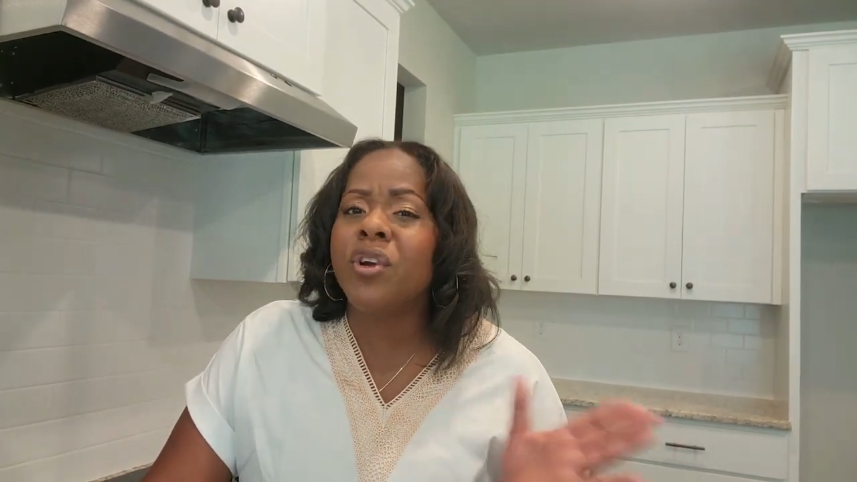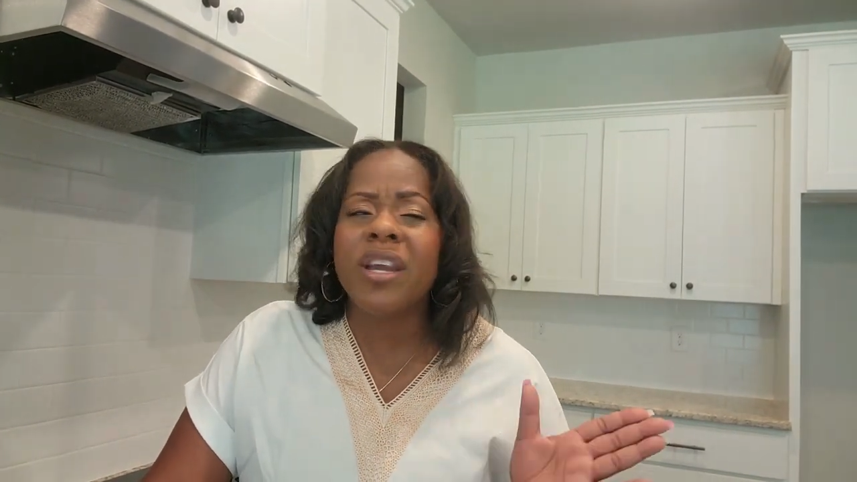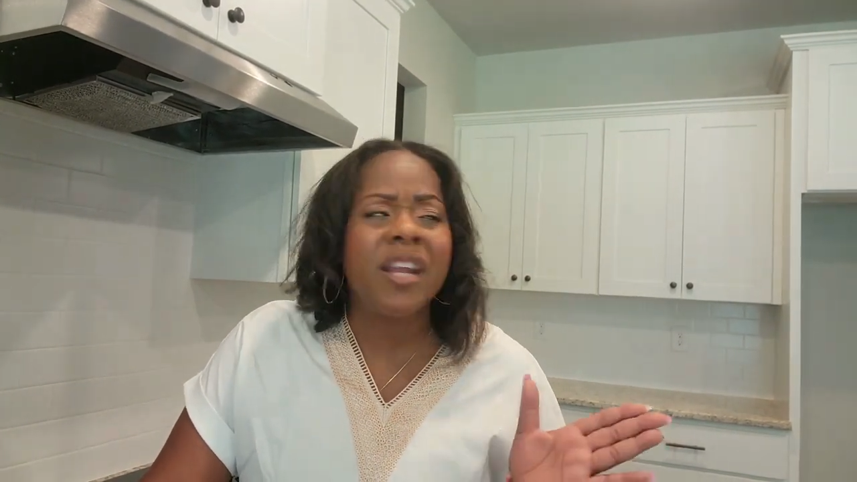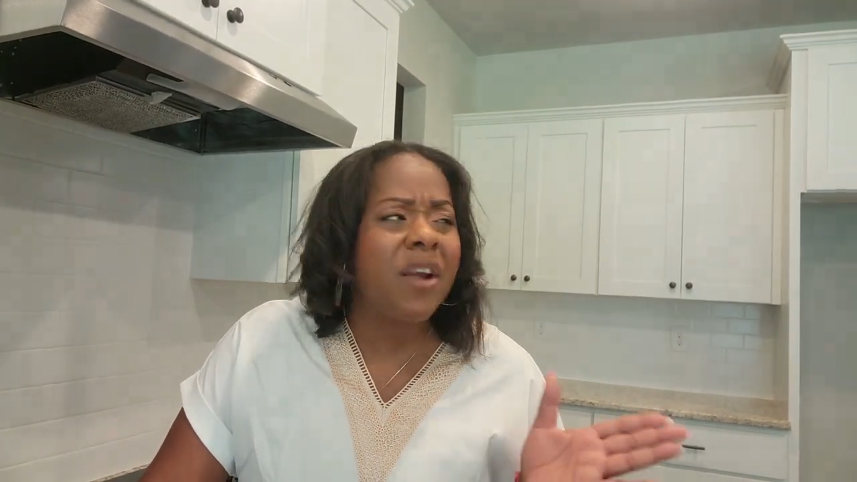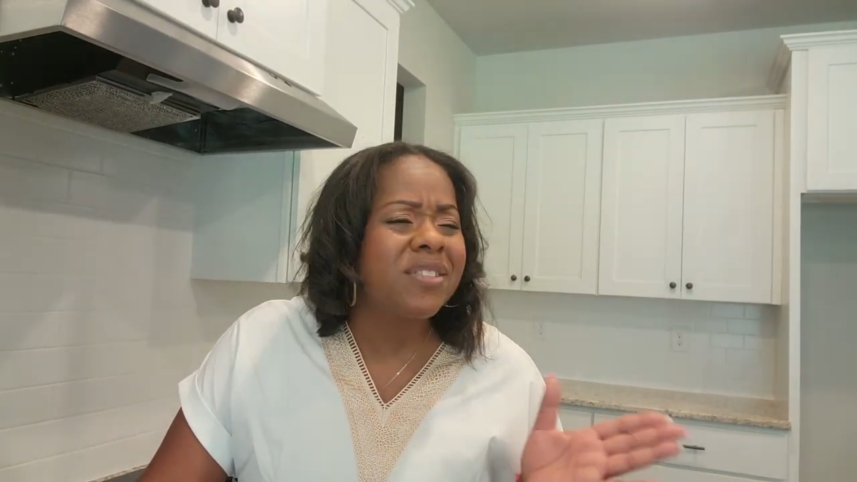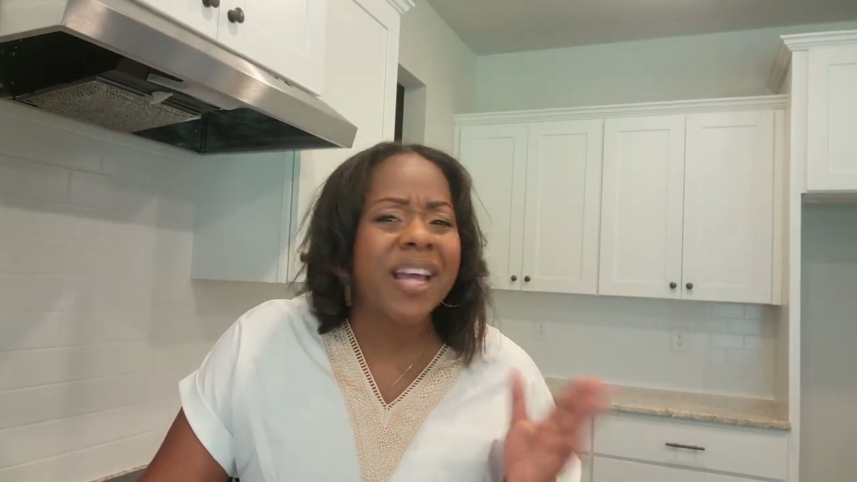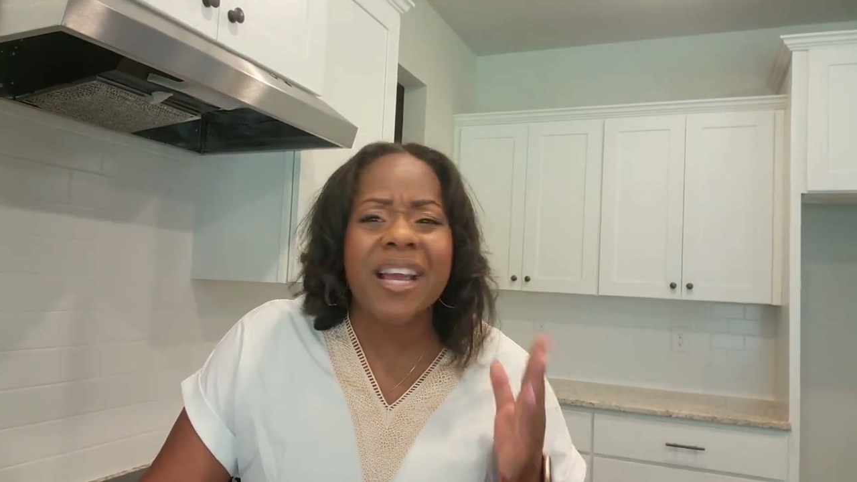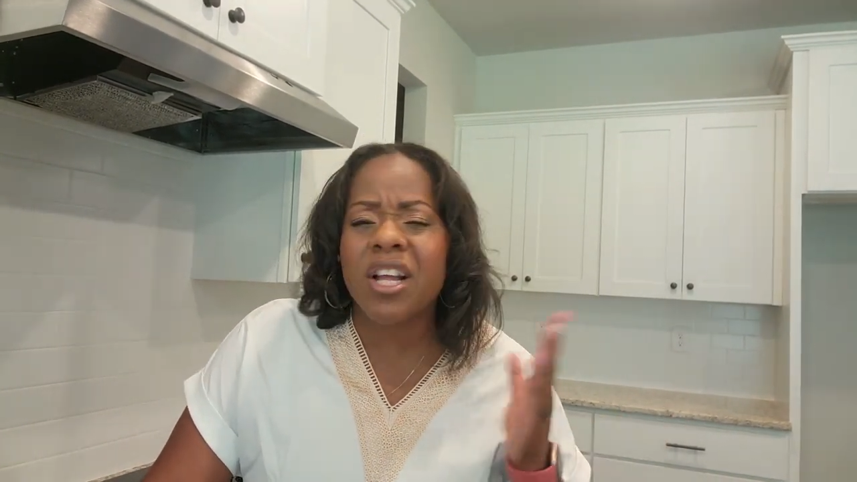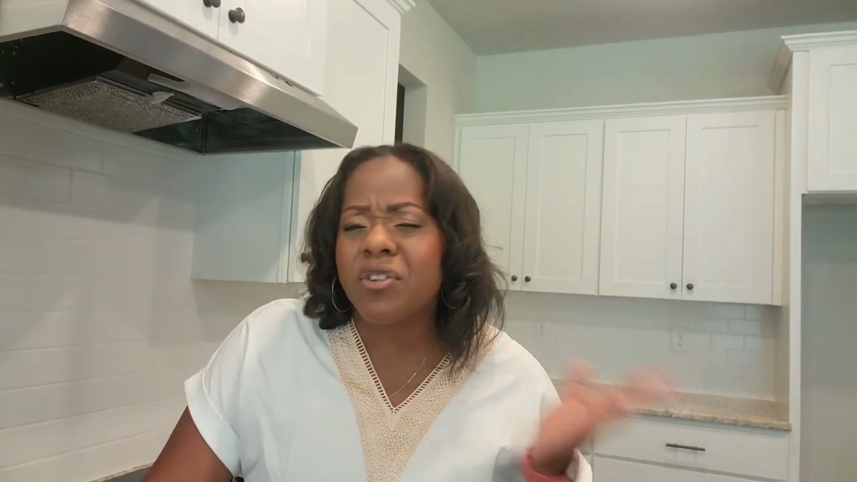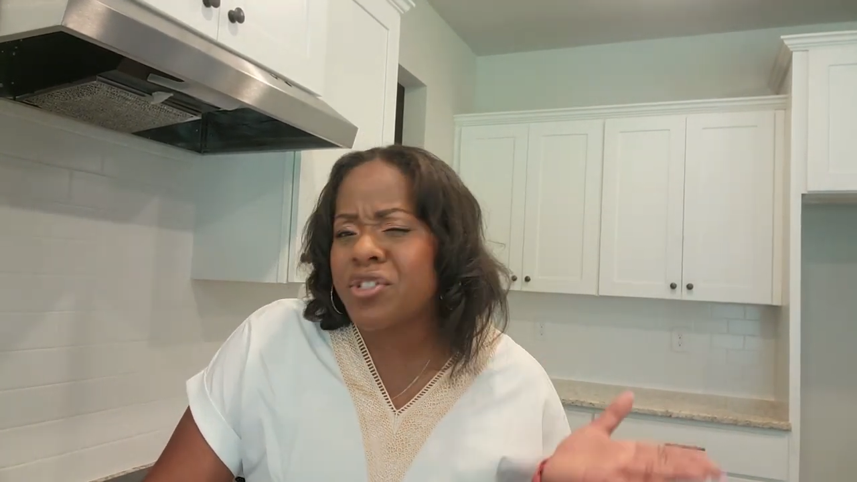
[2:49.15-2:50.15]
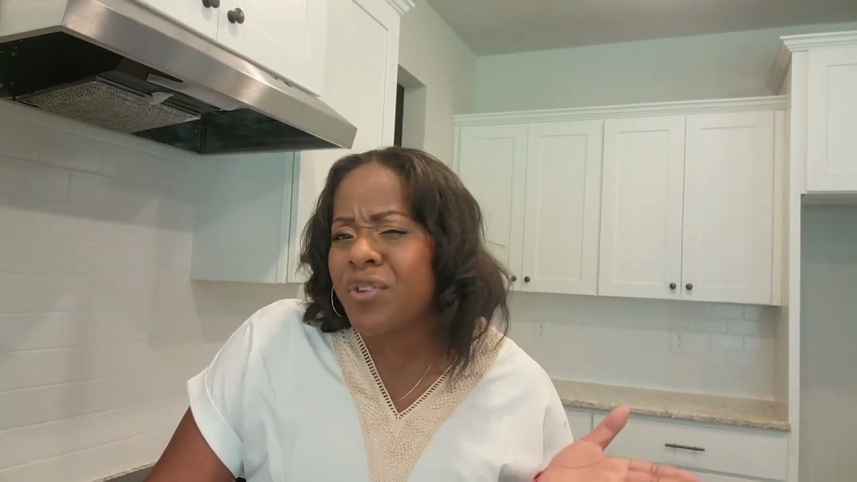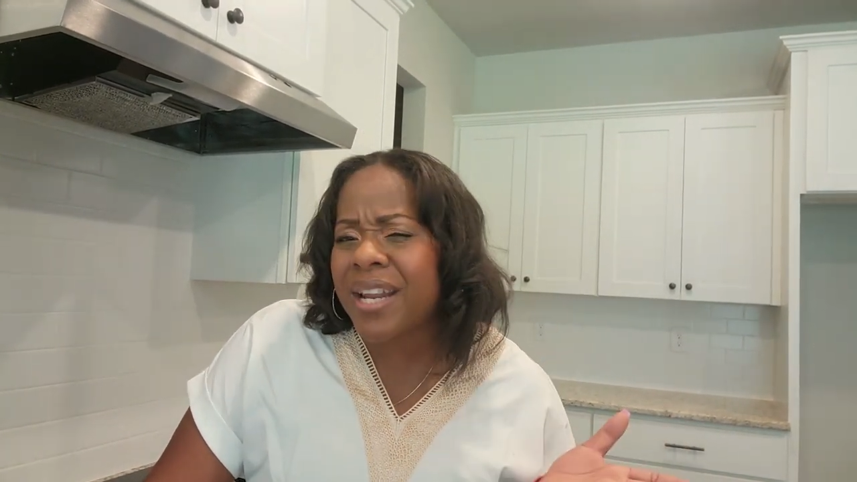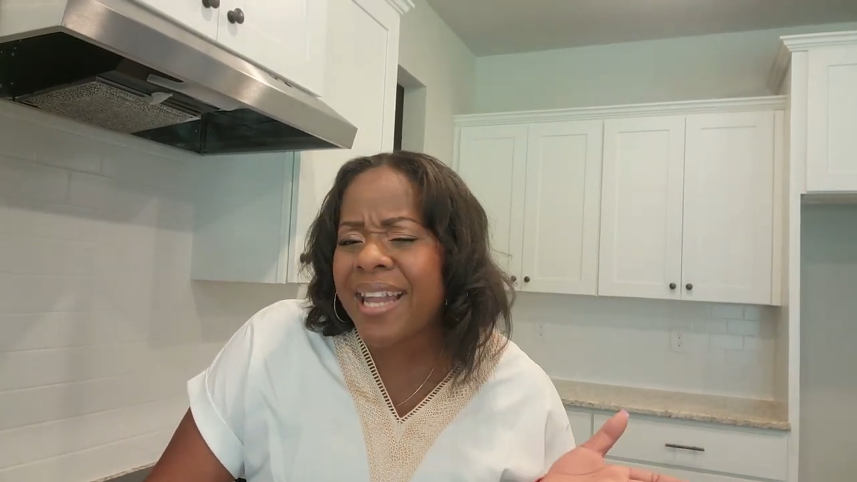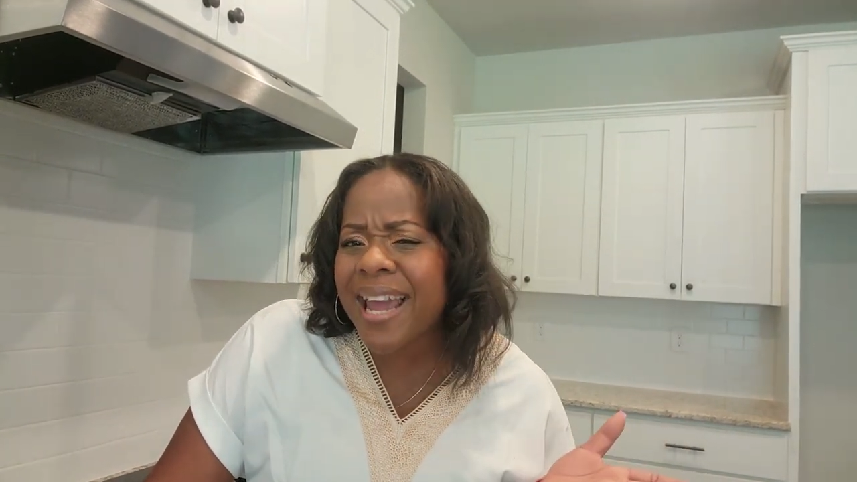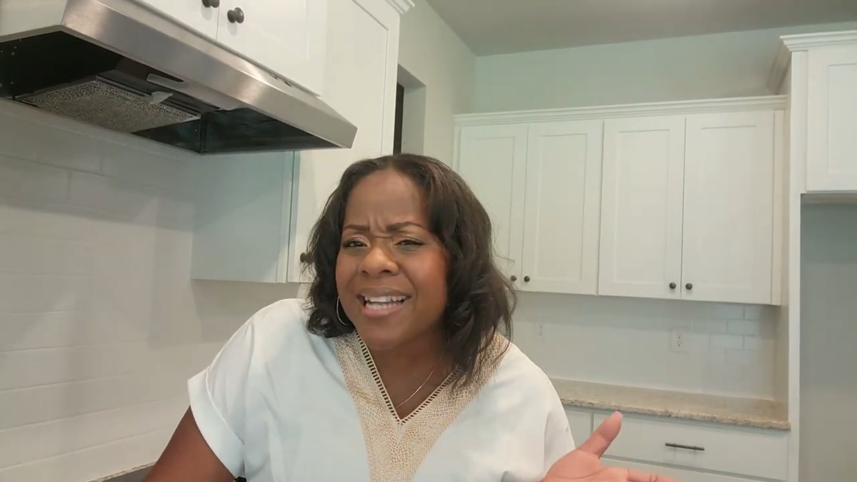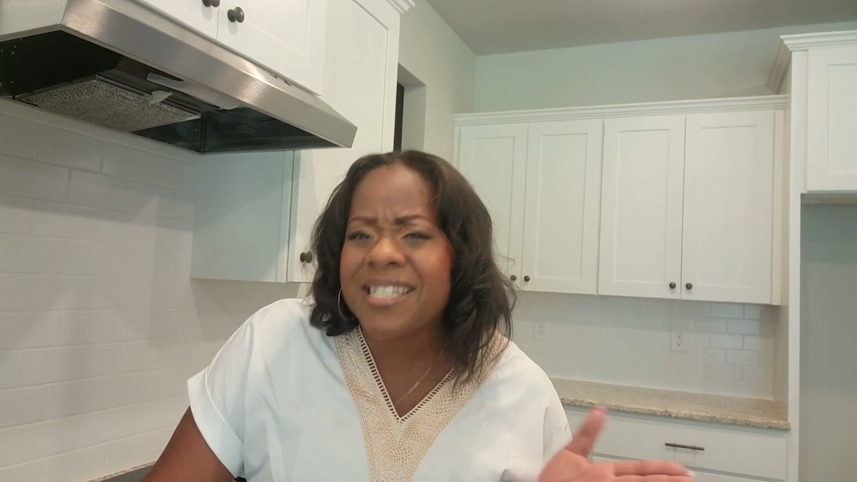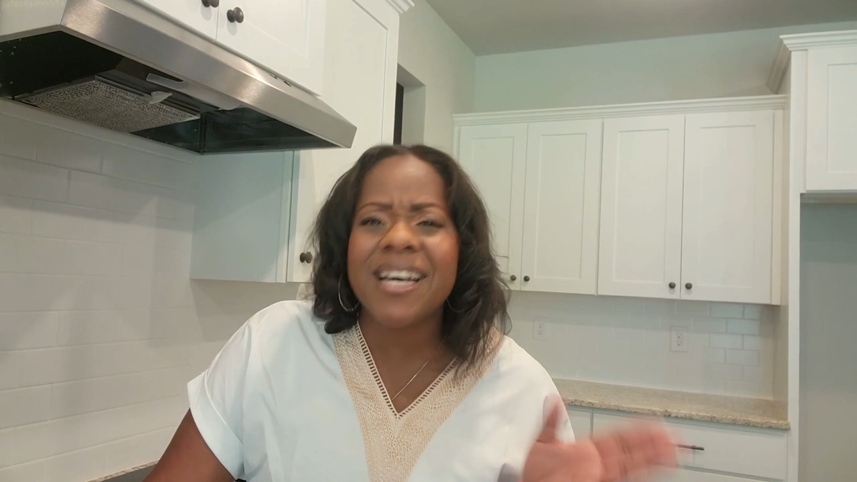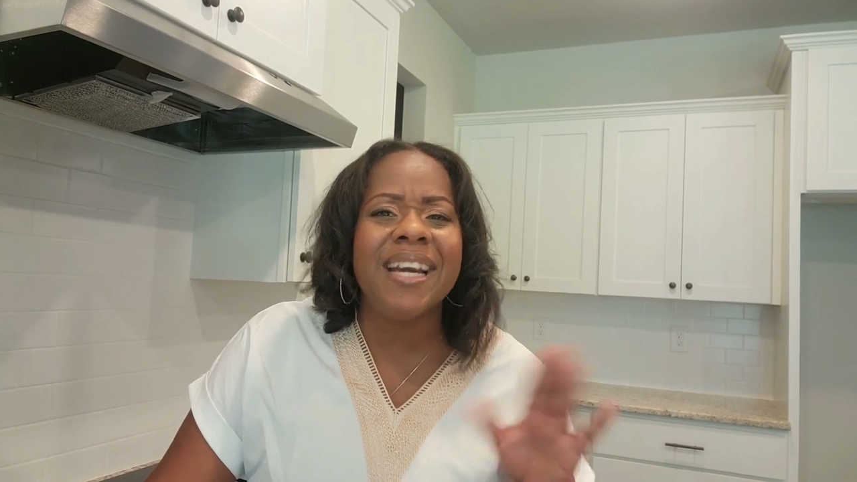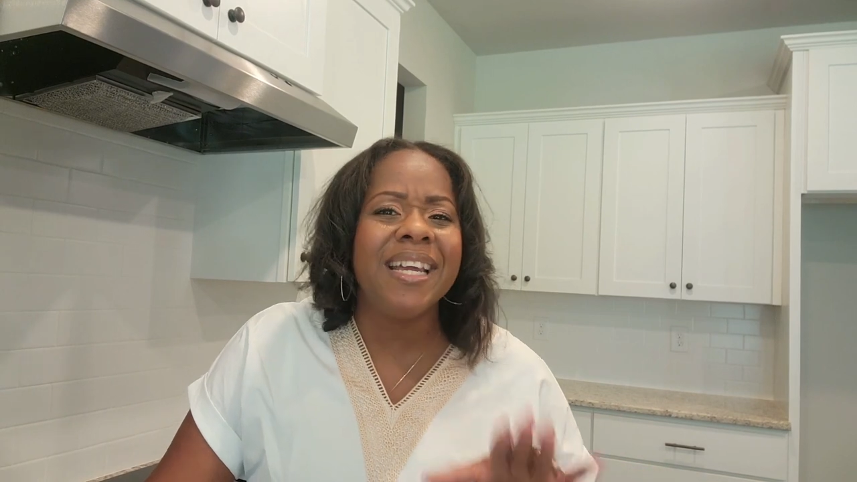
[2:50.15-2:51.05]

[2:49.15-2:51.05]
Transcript: you're in areas like close to Atlanta,